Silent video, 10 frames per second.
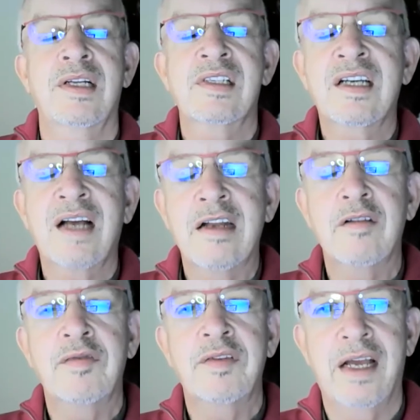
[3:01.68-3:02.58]
kind
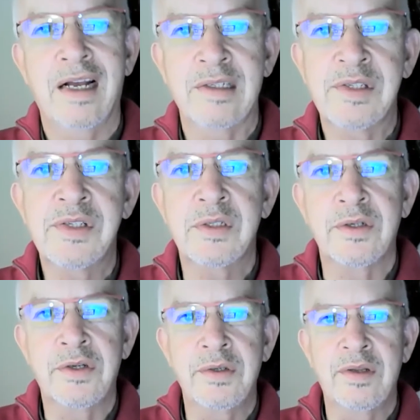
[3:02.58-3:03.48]
of the answer
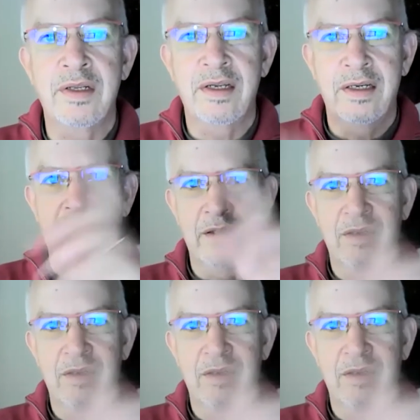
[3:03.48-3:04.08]
to the